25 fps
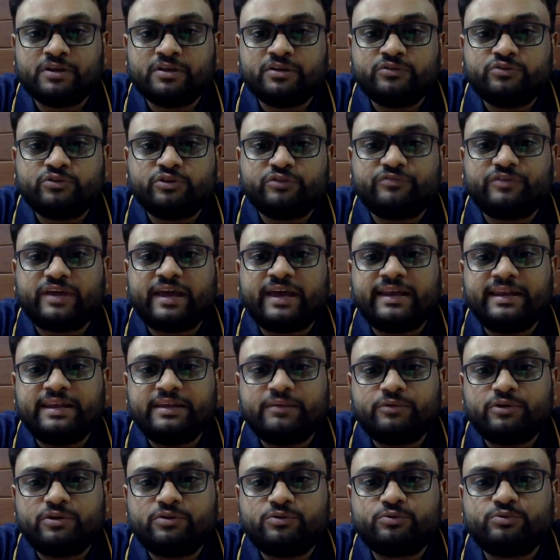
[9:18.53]
So if
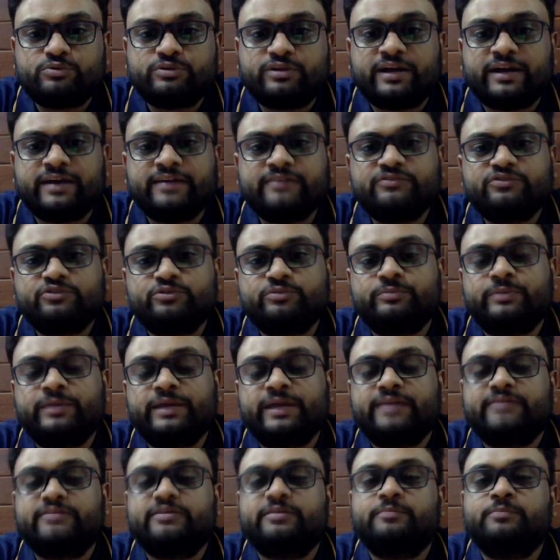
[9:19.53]
anyone who tries to
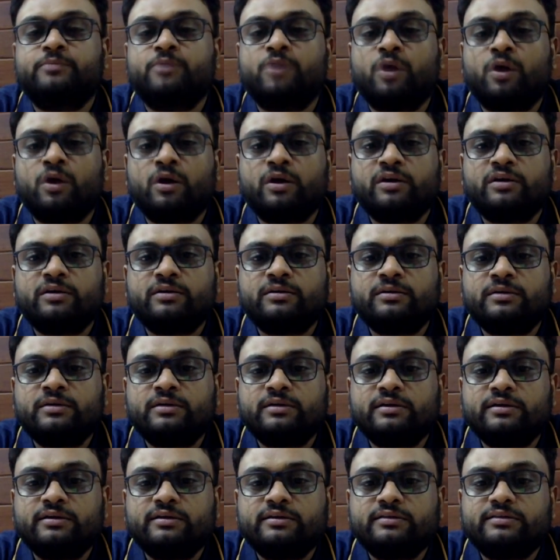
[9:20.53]
break the block,
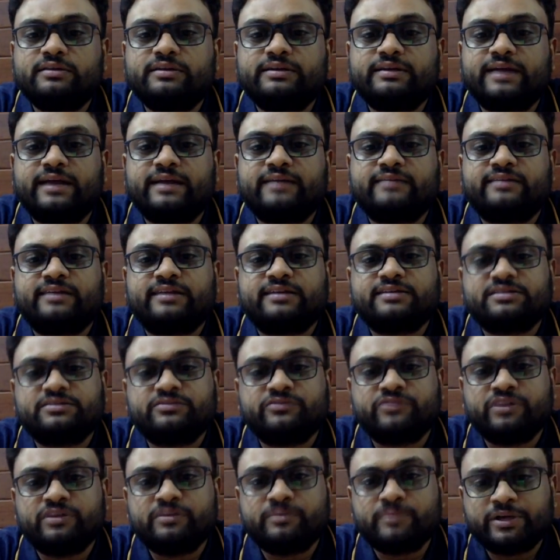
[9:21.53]
the transaction
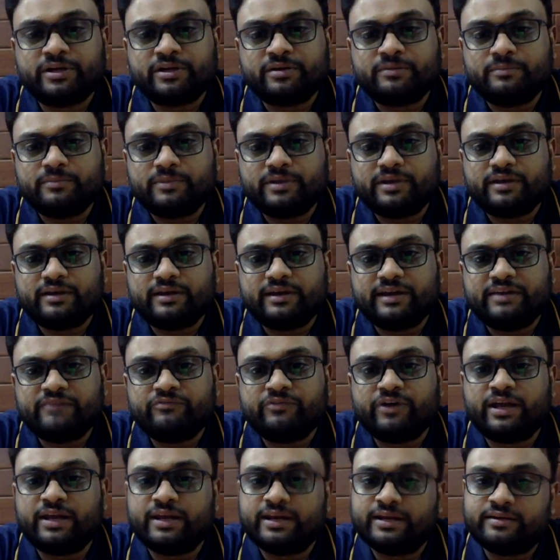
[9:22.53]
will become
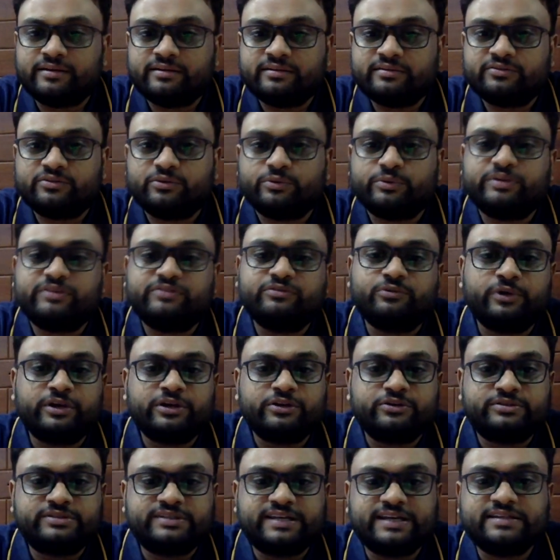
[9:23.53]
invalid. So he is going
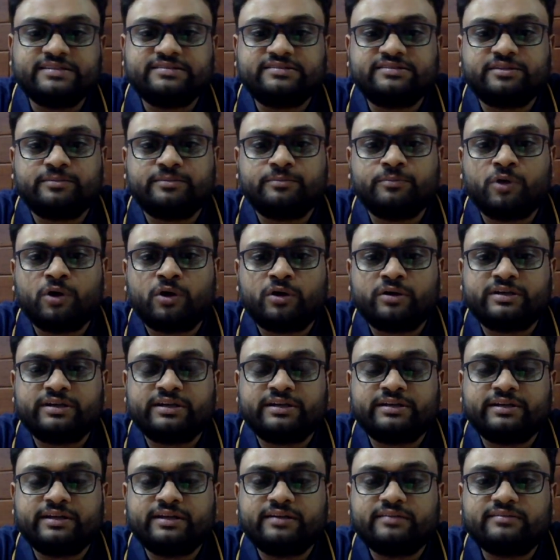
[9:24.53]
to change the block
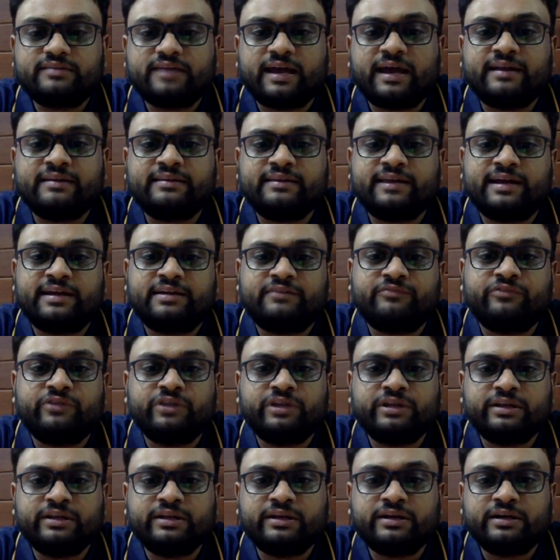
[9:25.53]
details, and that
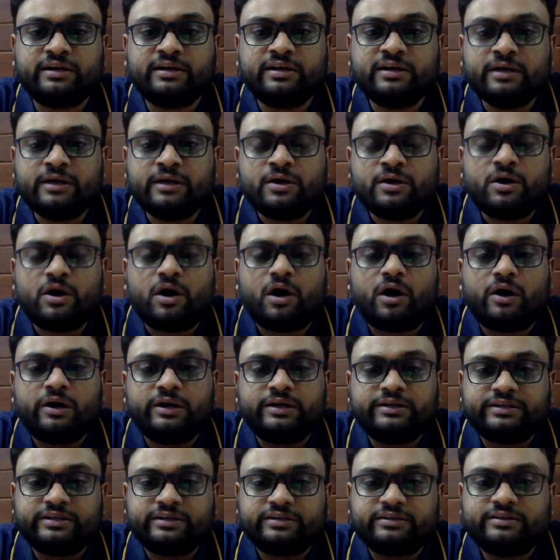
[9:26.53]
will
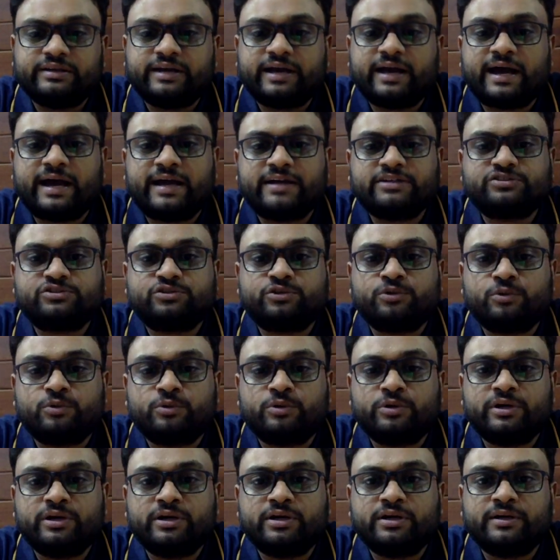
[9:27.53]
alter the hash
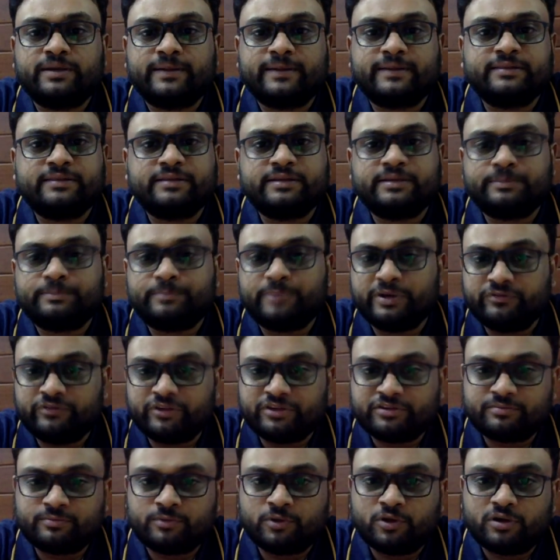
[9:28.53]
code in the
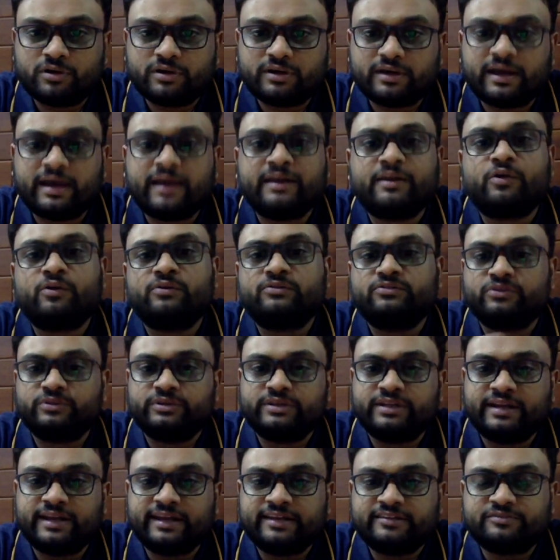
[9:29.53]
previous block and also in
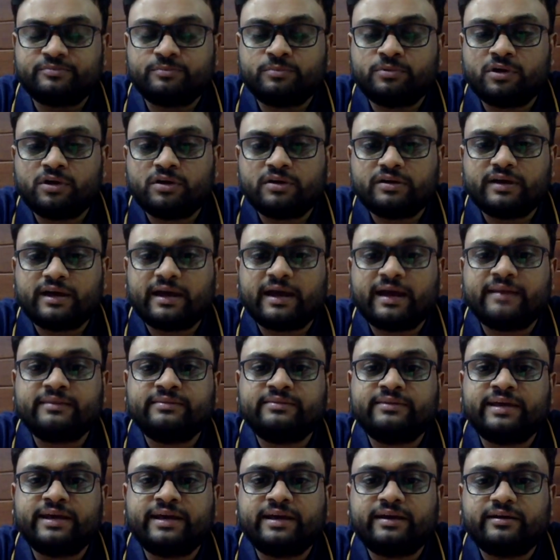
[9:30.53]
the next block, and
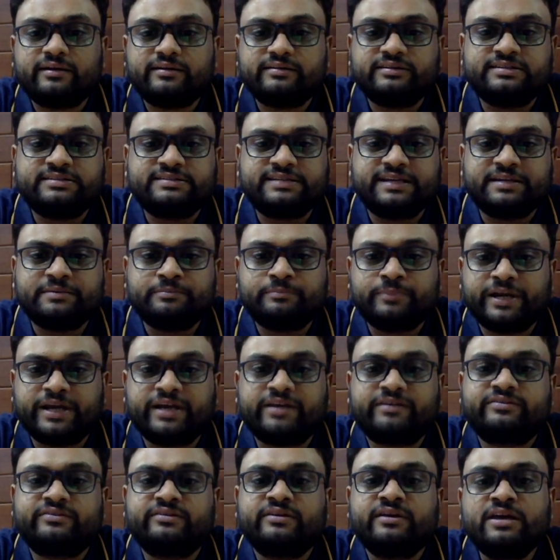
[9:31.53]
there the chain
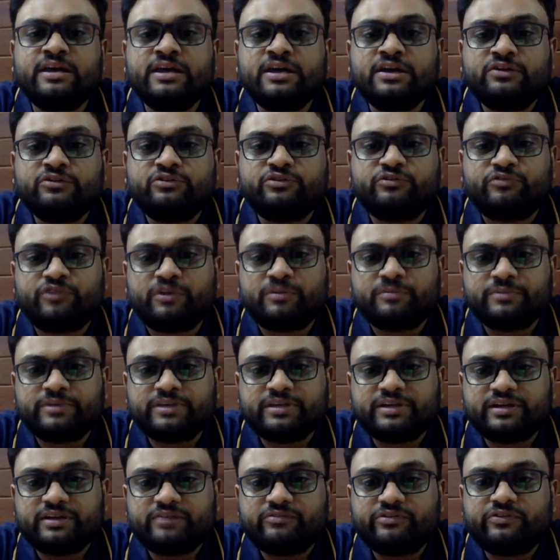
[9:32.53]
breaks. So from
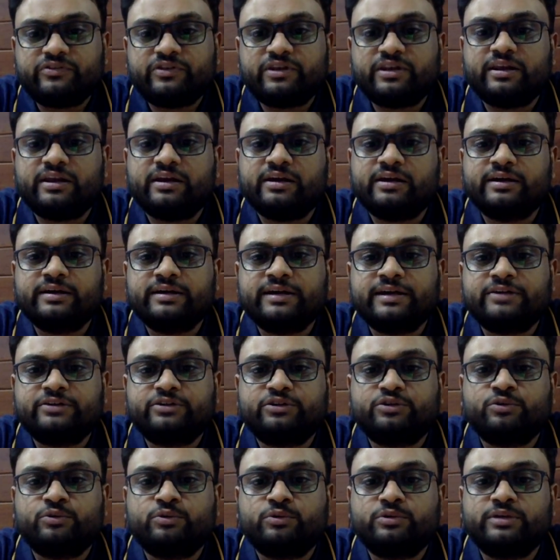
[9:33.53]
here we will get to
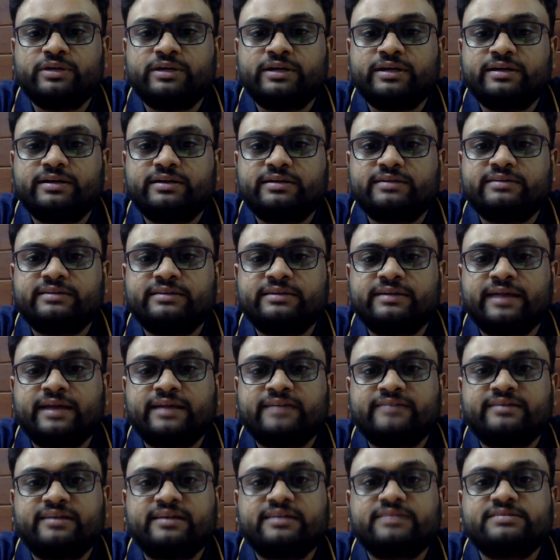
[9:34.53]
know that the
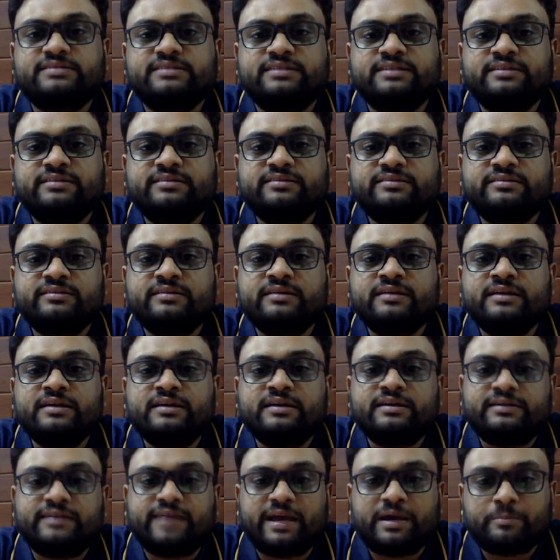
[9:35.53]
transaction is
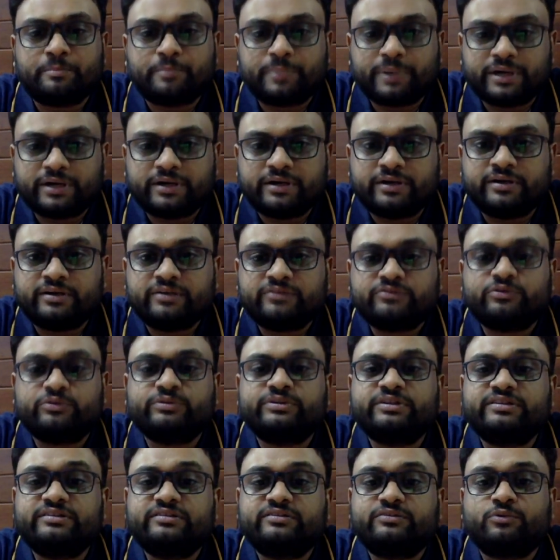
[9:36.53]
tampered. So
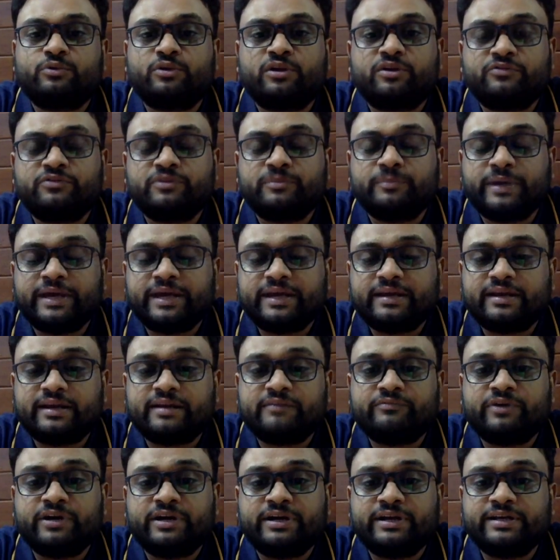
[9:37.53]
this is one of the main
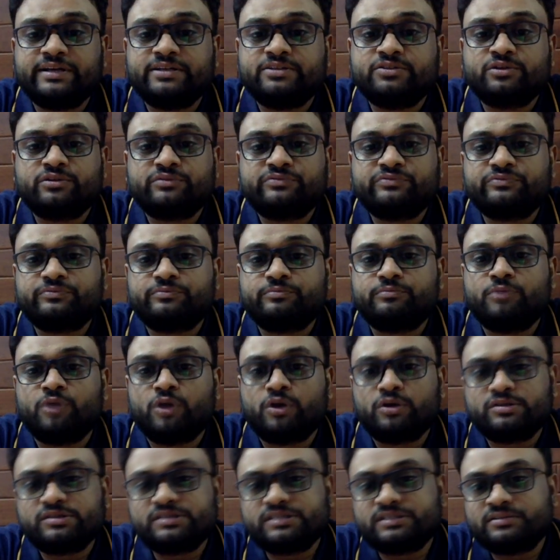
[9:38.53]
advantage of
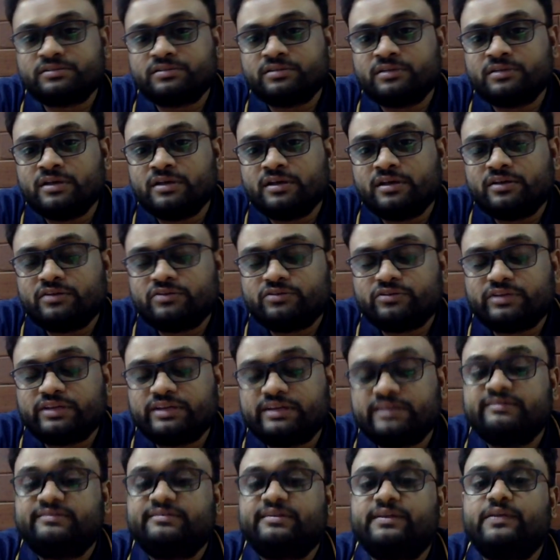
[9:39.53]
blockchain. So the
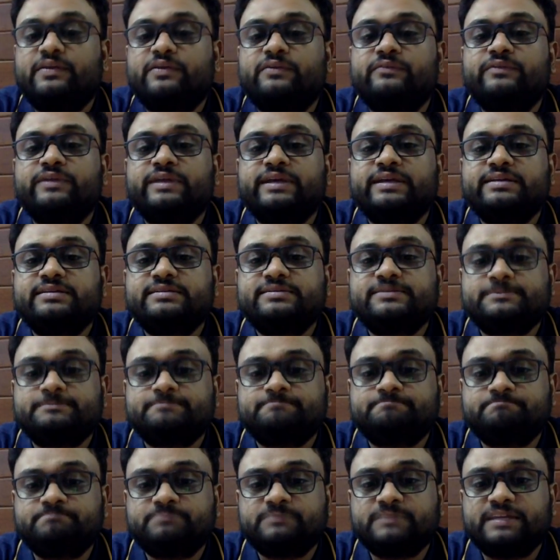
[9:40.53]
disadvantage,
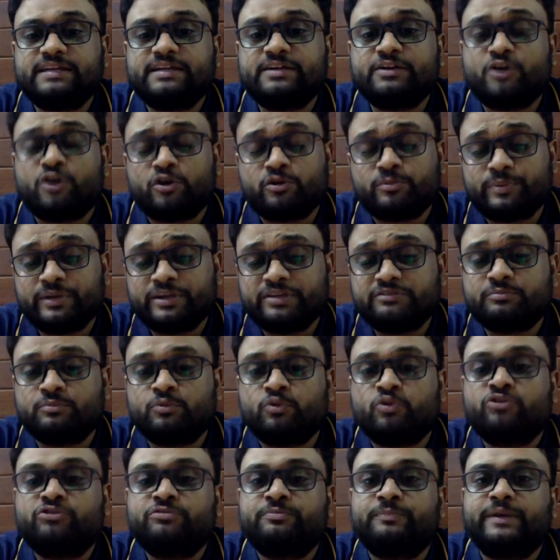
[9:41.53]
it occupies
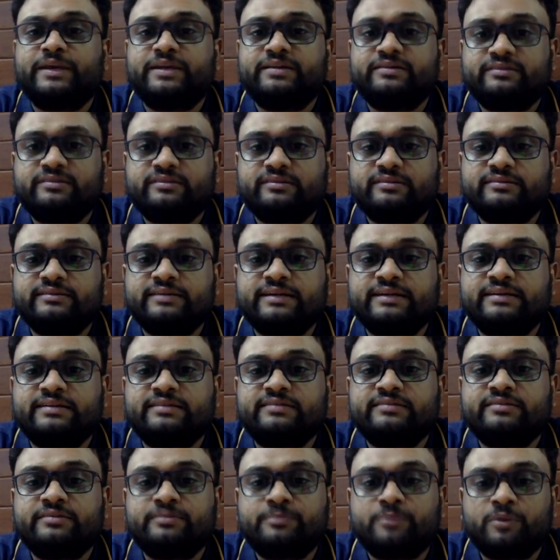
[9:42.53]
more space. That
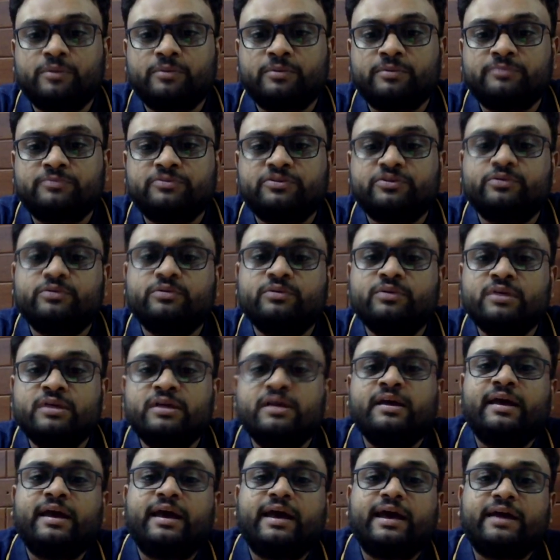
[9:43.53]
is the problem. So
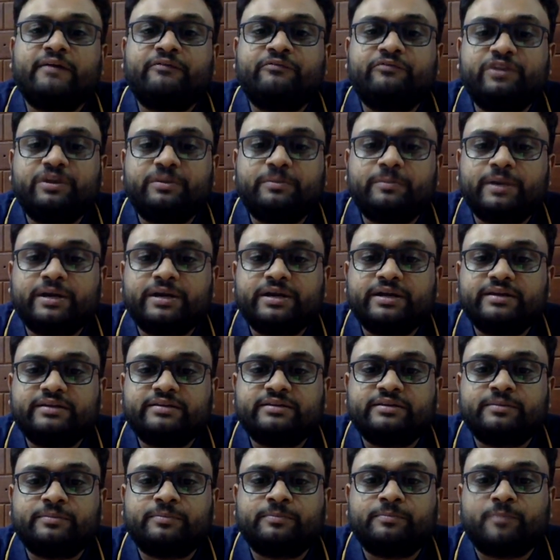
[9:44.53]
everybody in
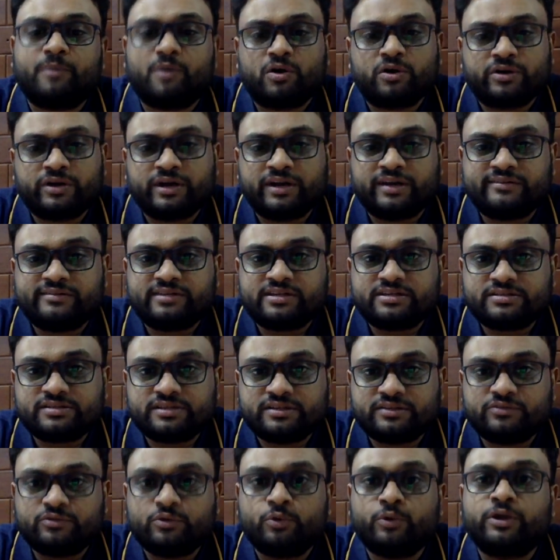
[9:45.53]
the organization
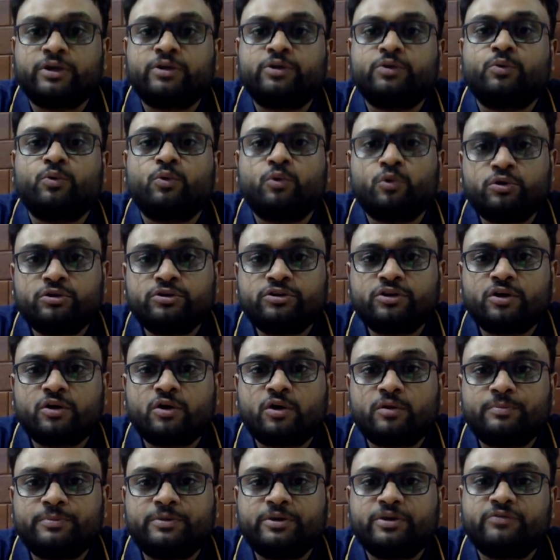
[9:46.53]
is going to own the
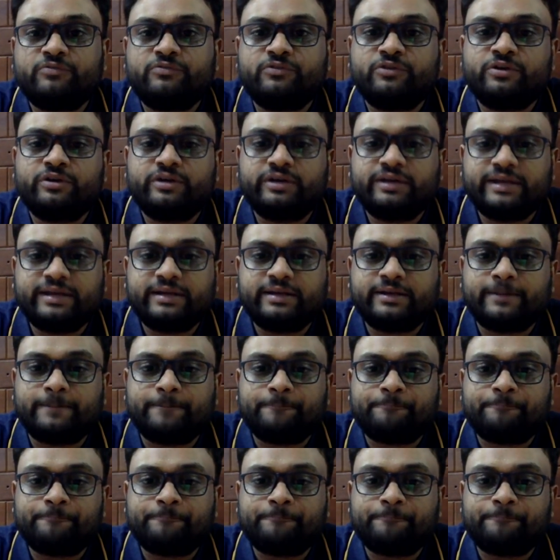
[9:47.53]
copy of your data.